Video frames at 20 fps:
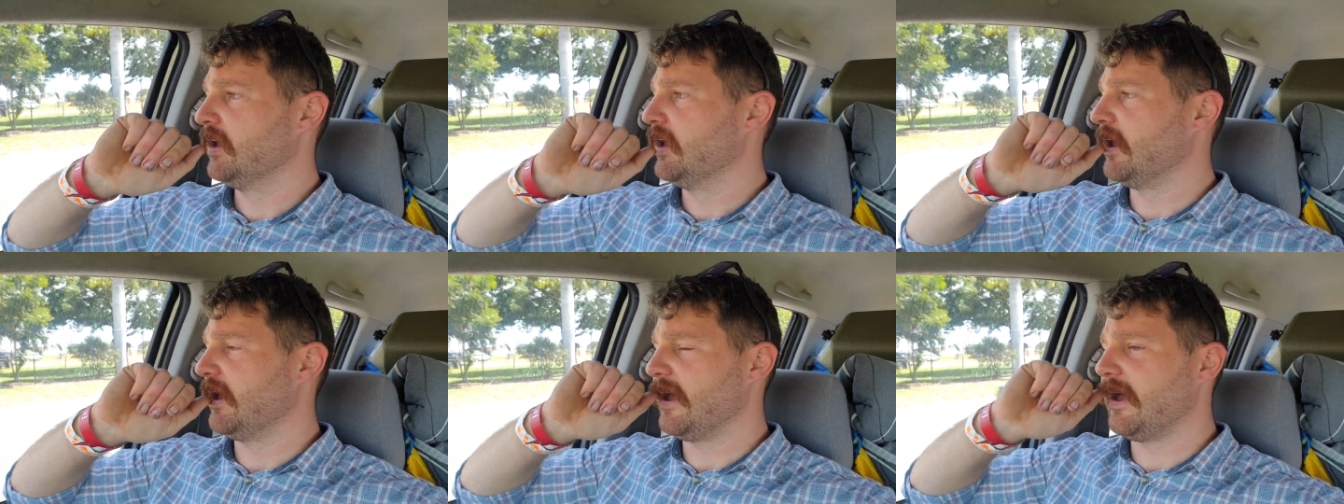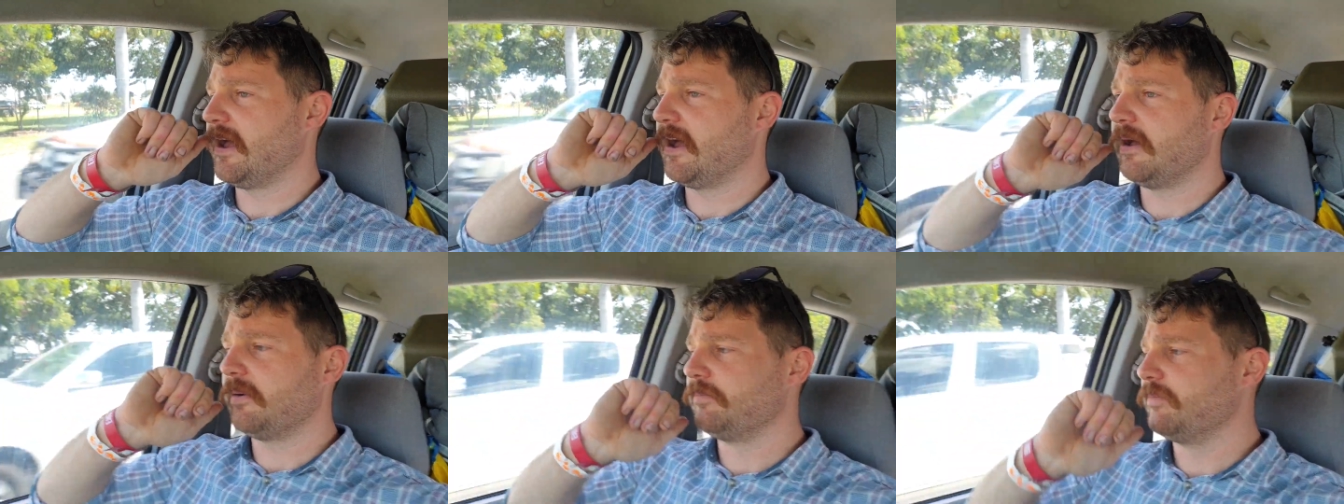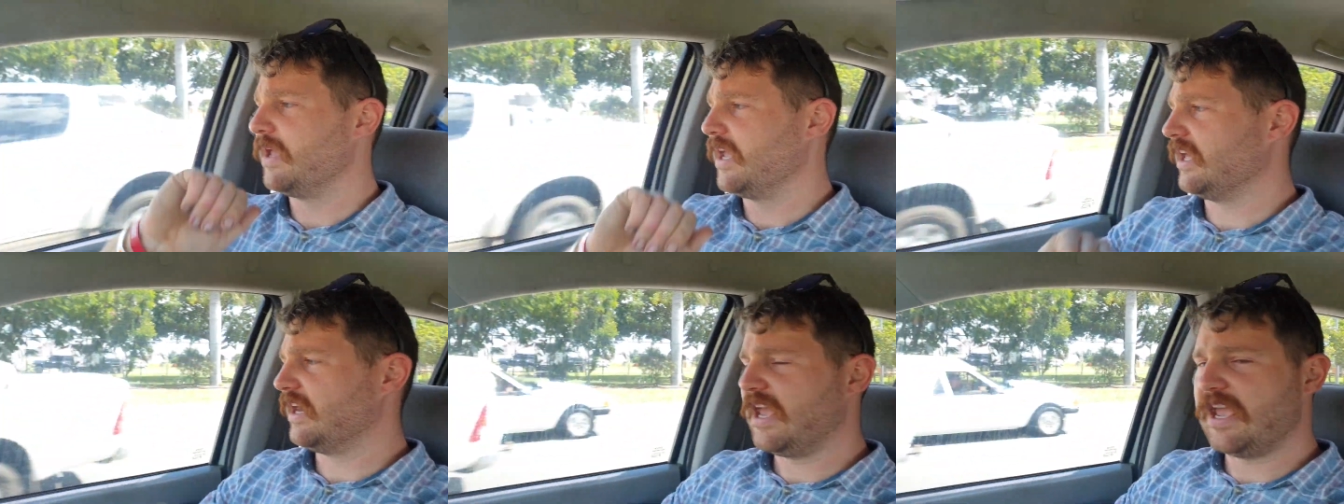Um,
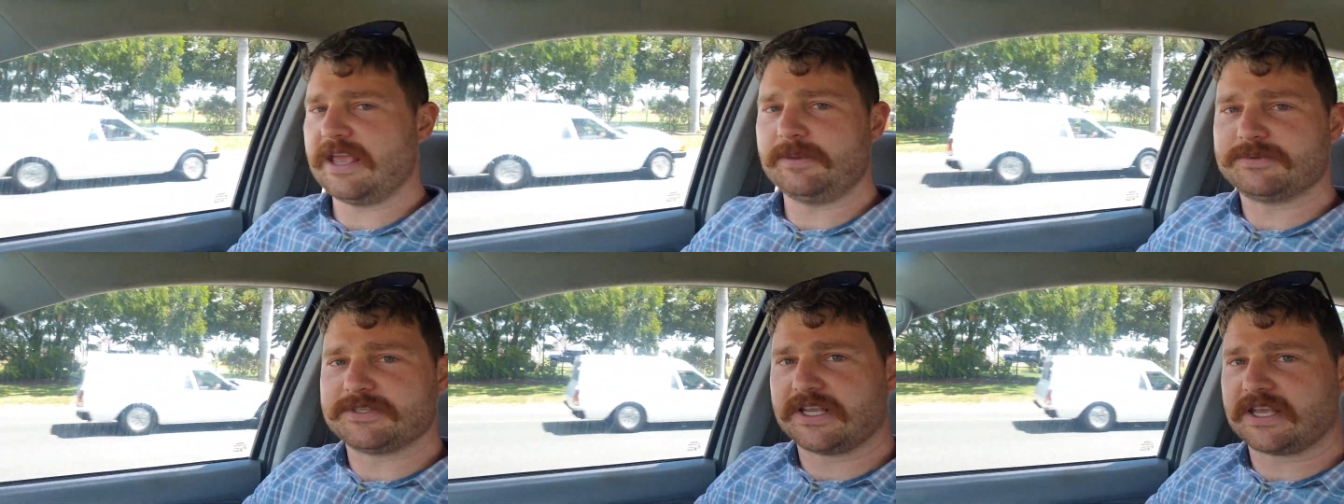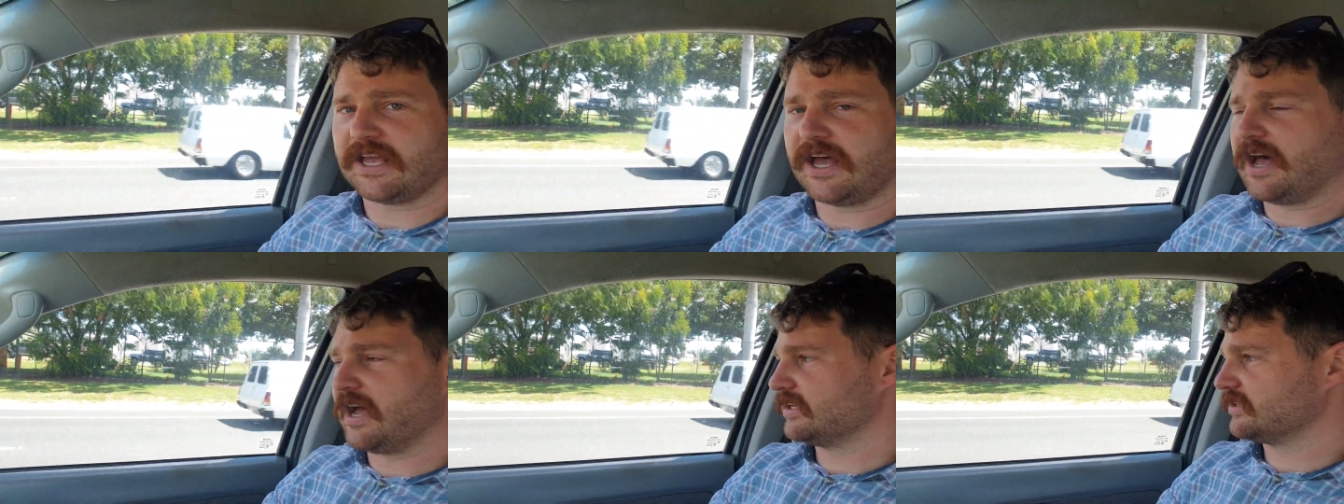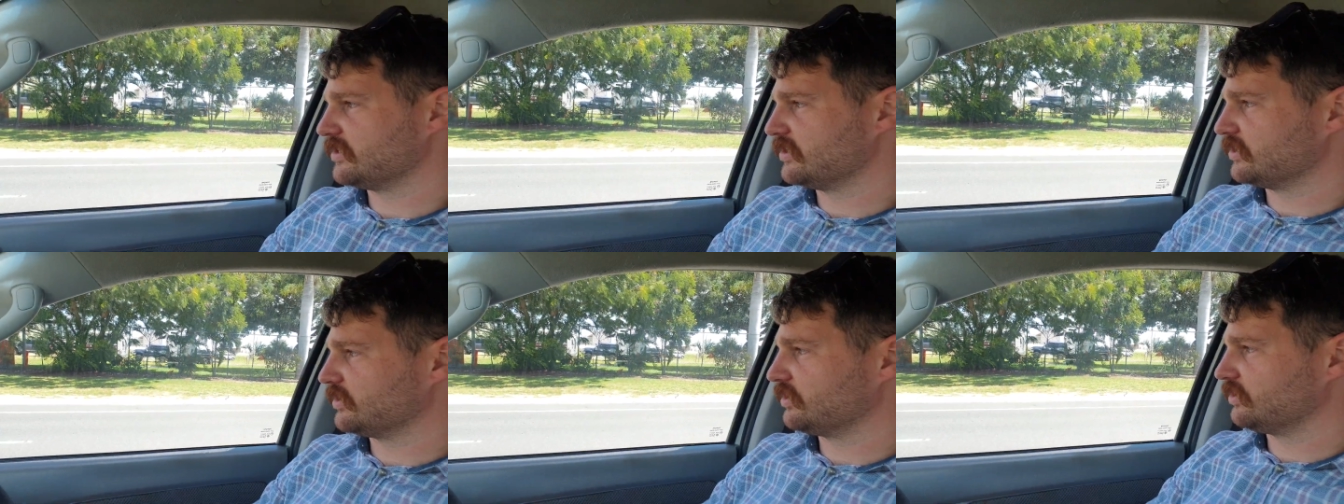man, heaps of
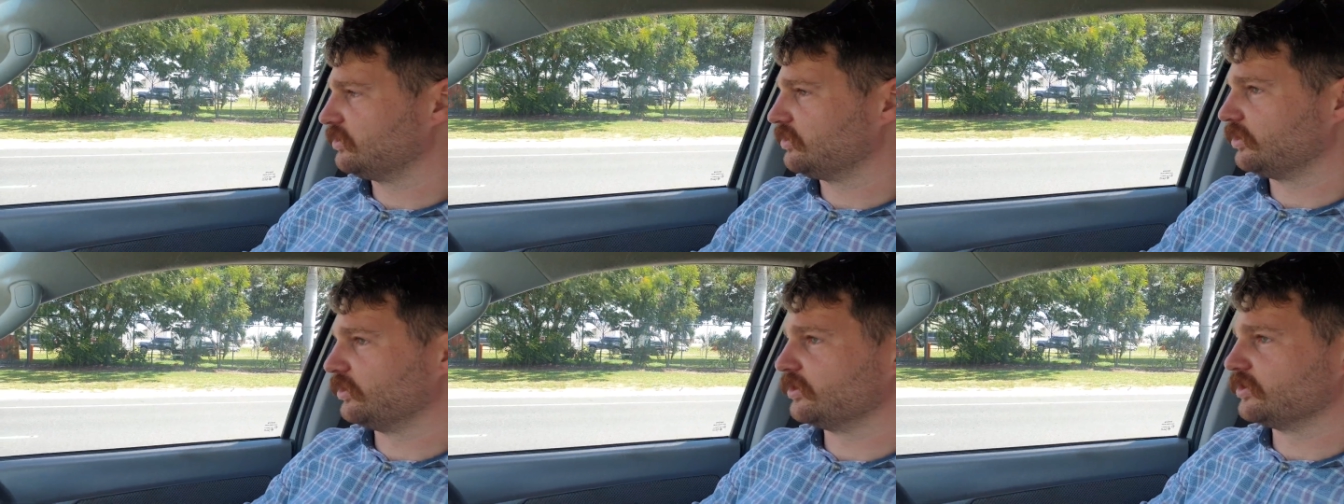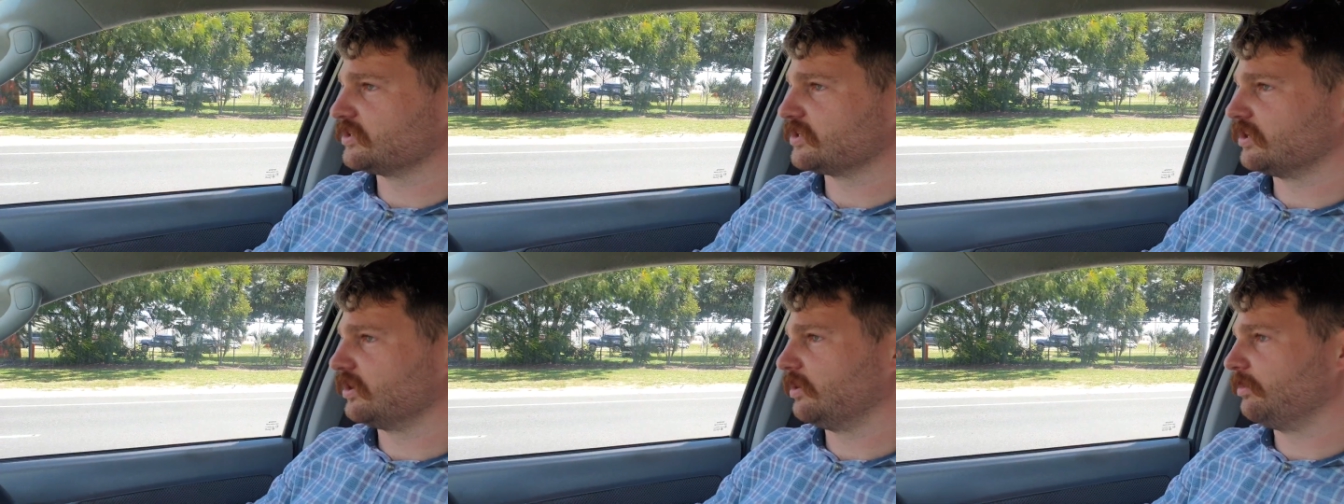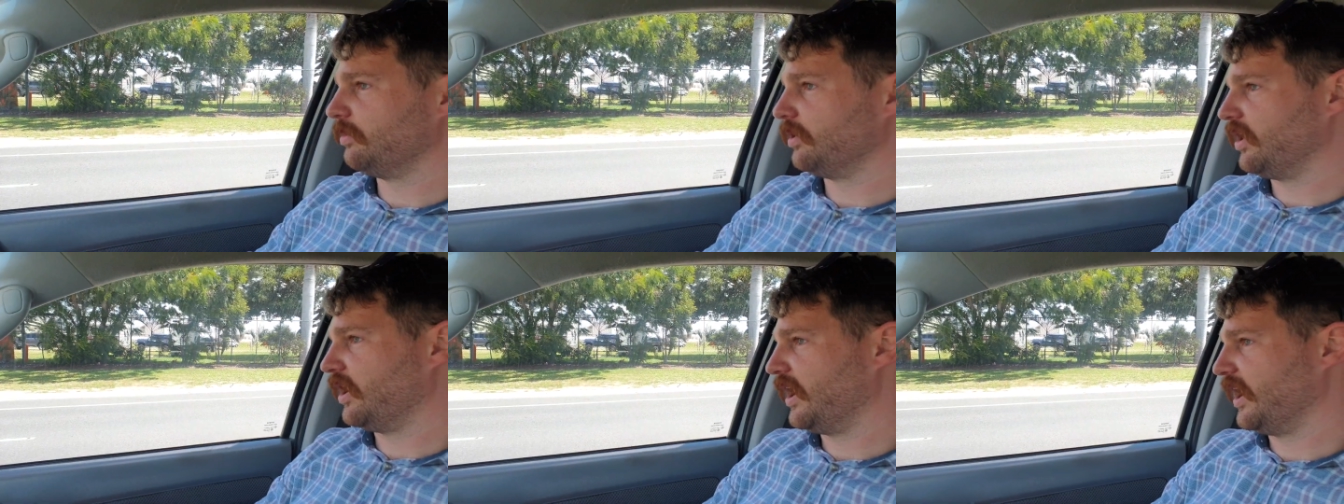cars just cruising
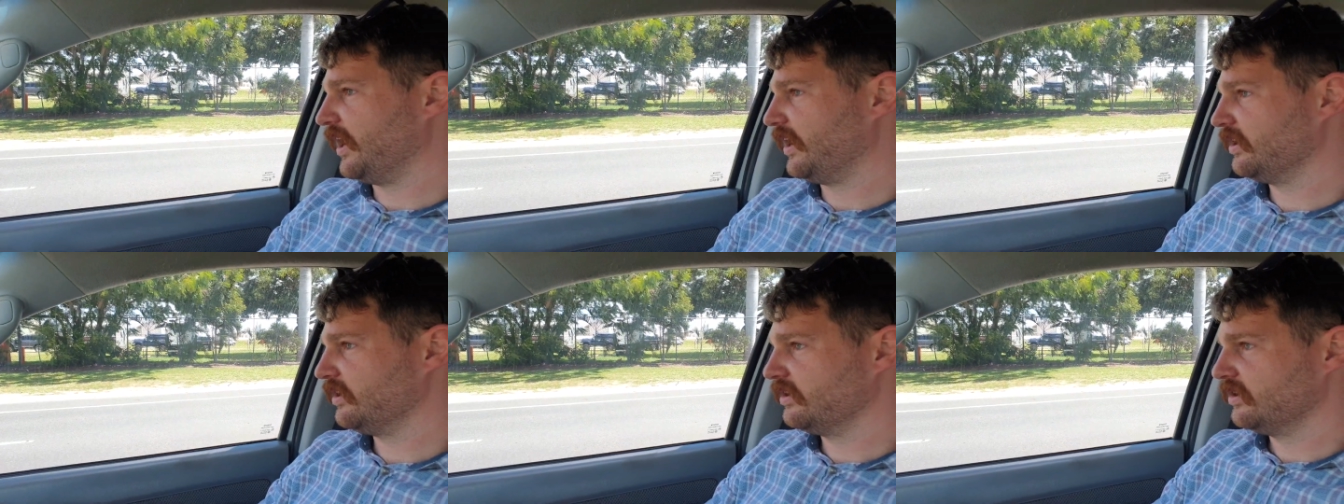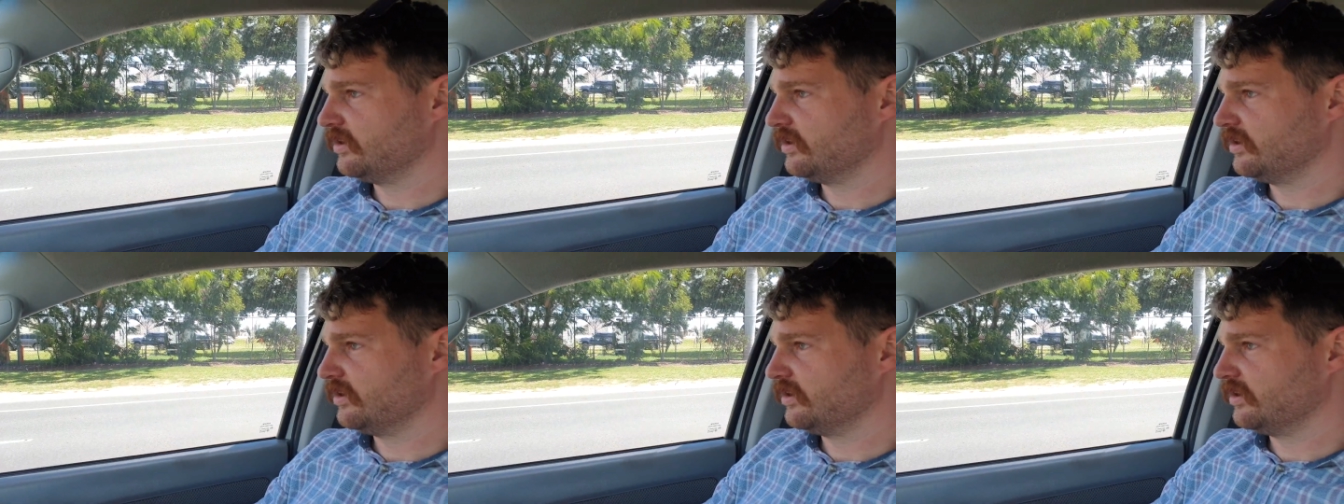on by.